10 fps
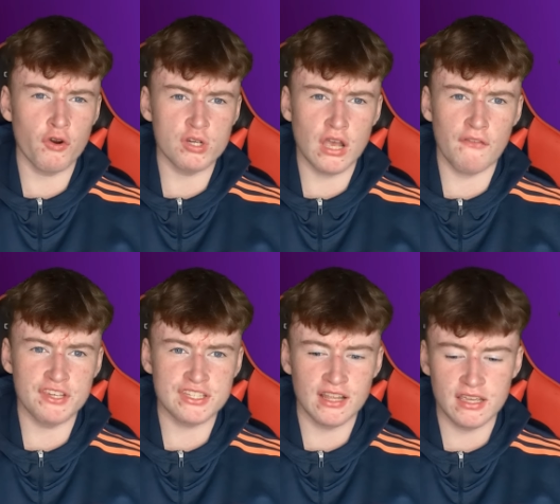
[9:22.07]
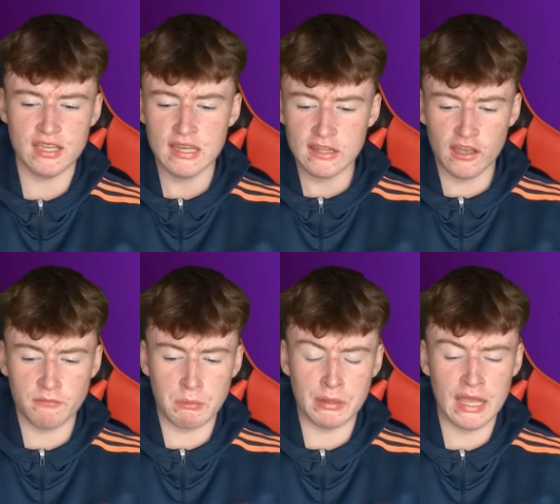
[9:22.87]
of course, obviously
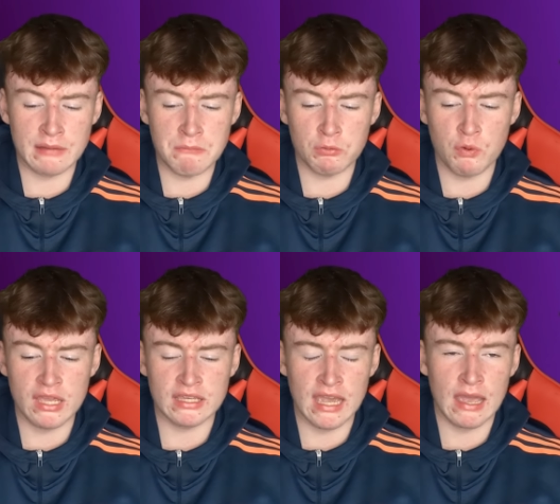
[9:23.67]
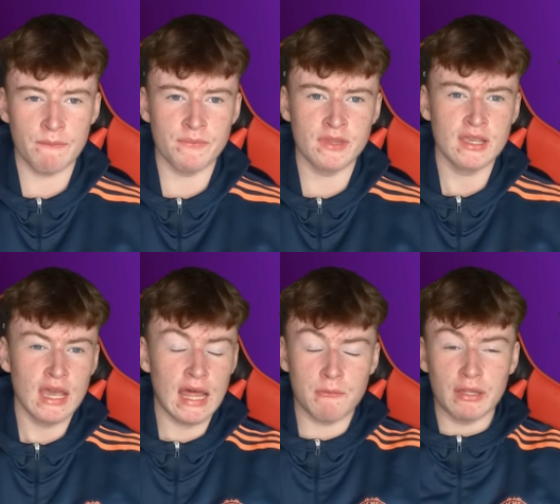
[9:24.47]
they've been playing midweek and um,
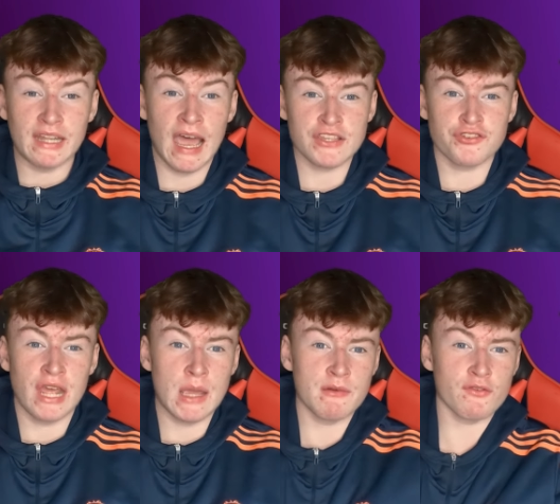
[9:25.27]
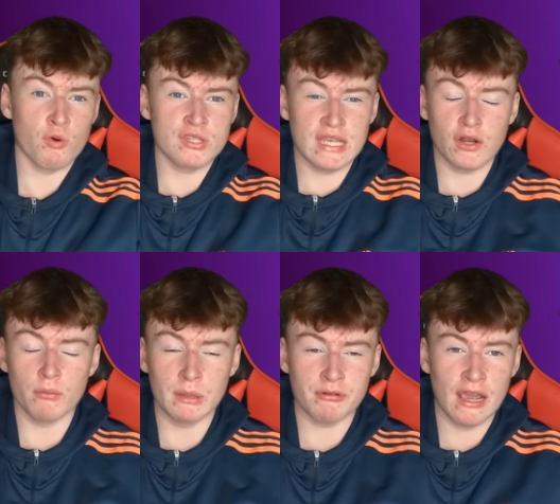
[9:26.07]
uh, went to extra time, of course, at
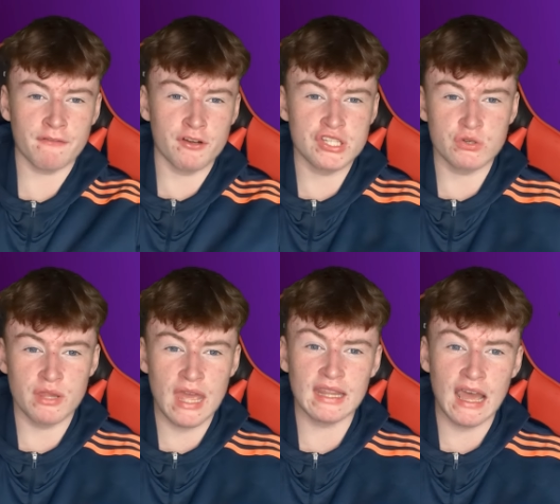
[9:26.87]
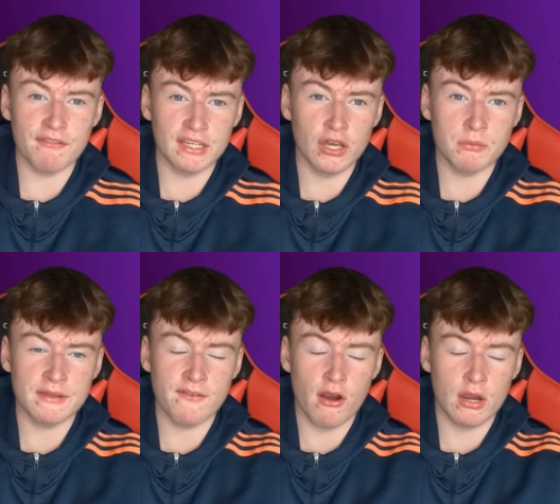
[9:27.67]
home to Brentford, so they definitely could
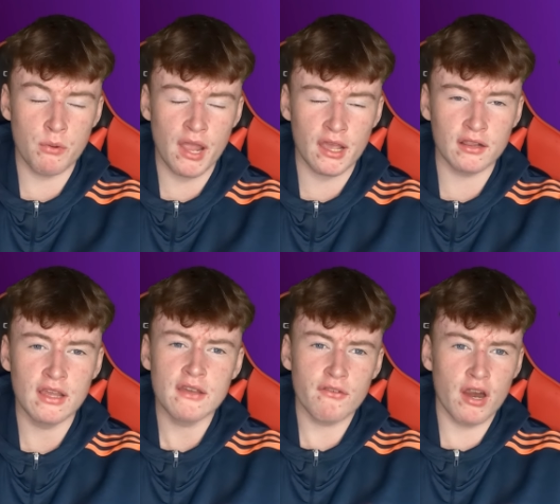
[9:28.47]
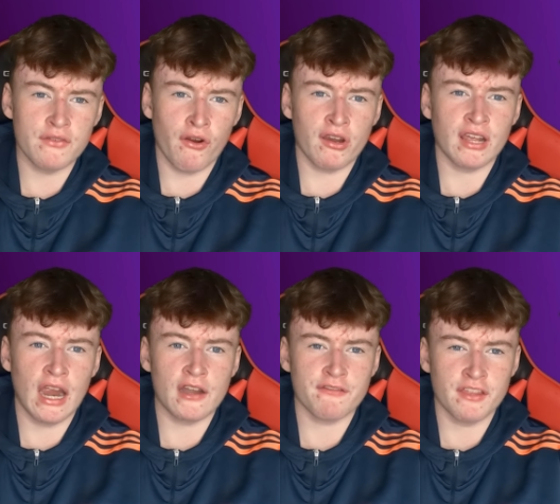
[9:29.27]
be very well, very very
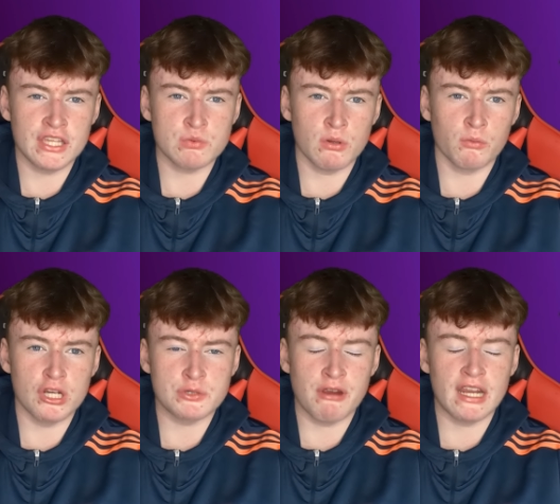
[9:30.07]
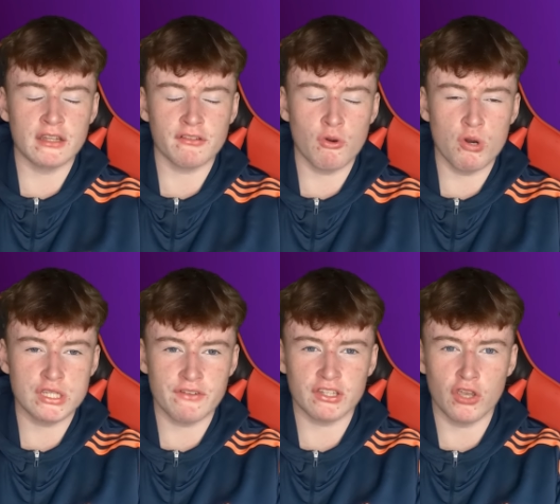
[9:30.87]
tired for this one. Whereas Brighton, of
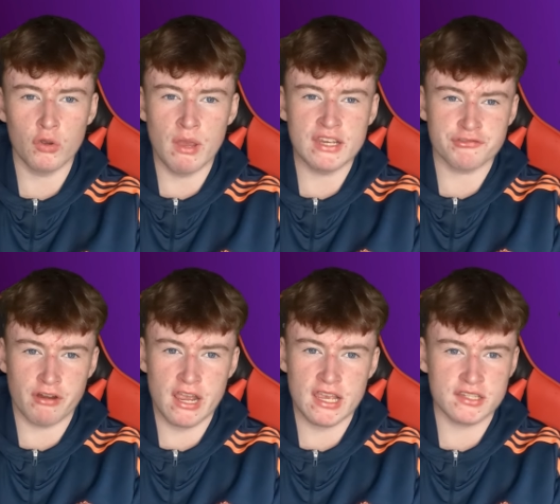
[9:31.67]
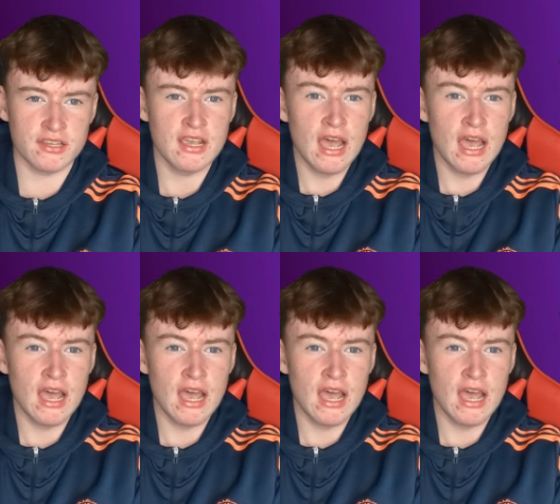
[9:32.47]
course, have had two weeks rest